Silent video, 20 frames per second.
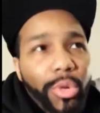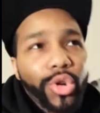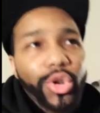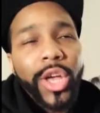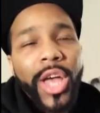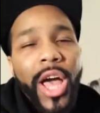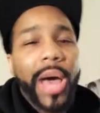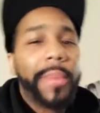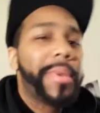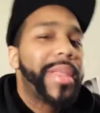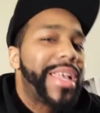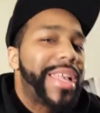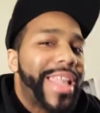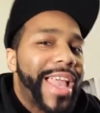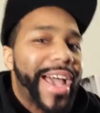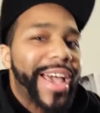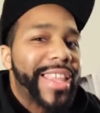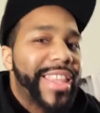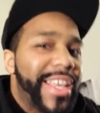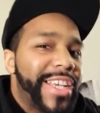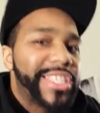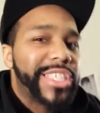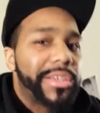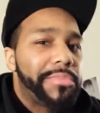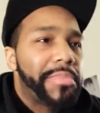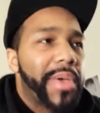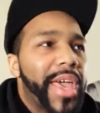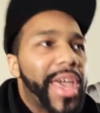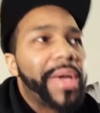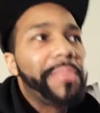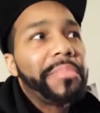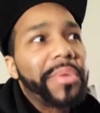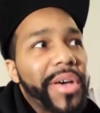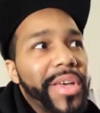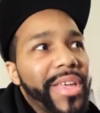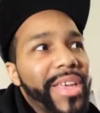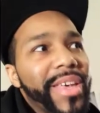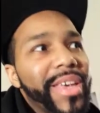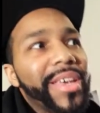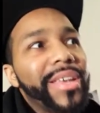Mortal Kombat Annihilation bad,
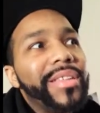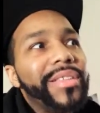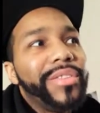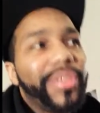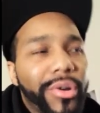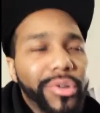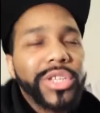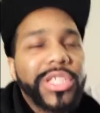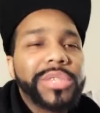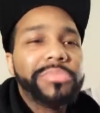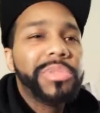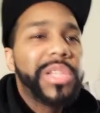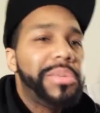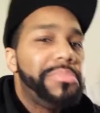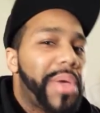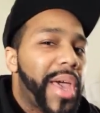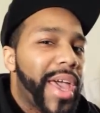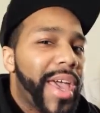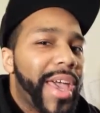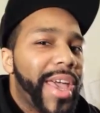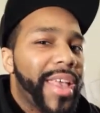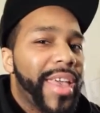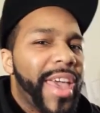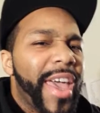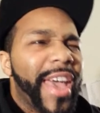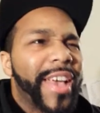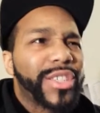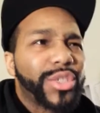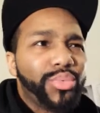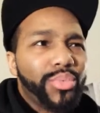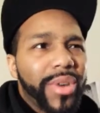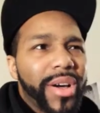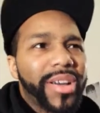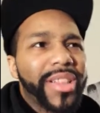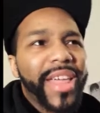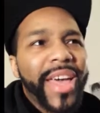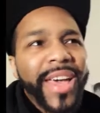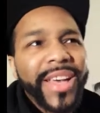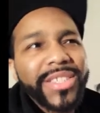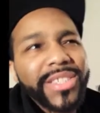but noticeably bad, as
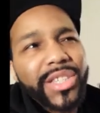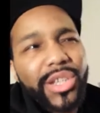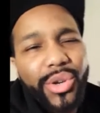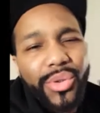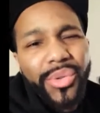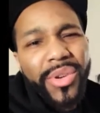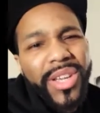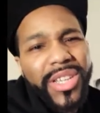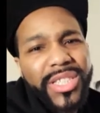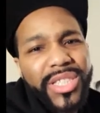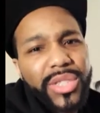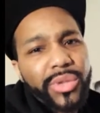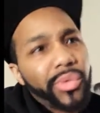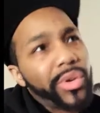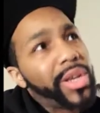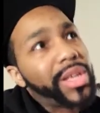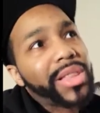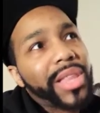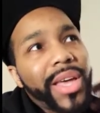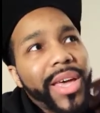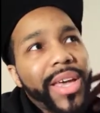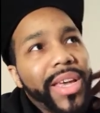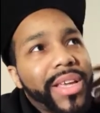well as the green screen.